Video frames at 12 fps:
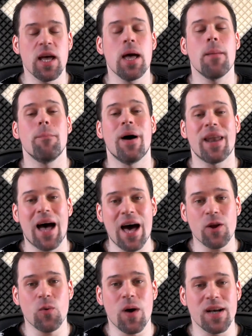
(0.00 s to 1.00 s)
it. But
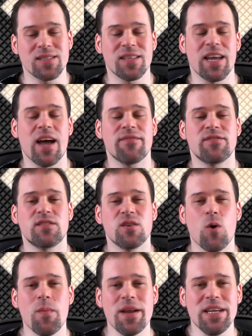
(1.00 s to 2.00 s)
otherwise, they have
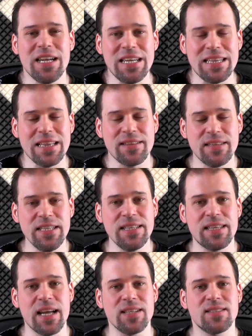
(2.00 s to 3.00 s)
so many little
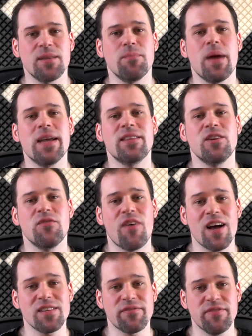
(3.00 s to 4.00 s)
details that make the
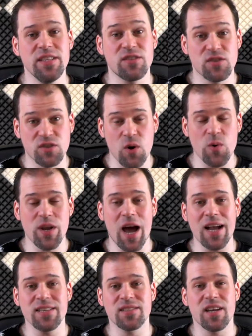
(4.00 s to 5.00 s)
device feel so
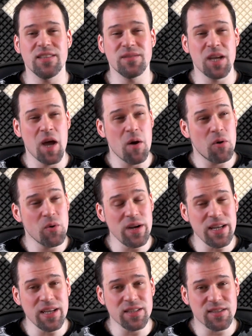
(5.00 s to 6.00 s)
nice and
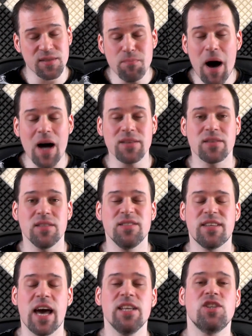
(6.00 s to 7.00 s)
really smart,
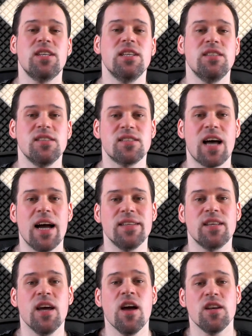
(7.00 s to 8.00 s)
intelligently
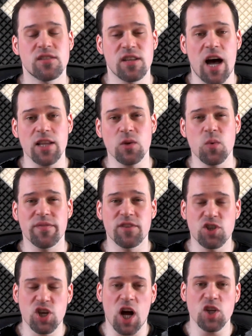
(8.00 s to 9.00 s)
designed. Starting with
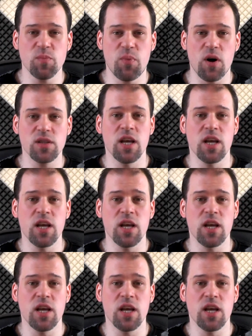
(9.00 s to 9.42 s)
the charging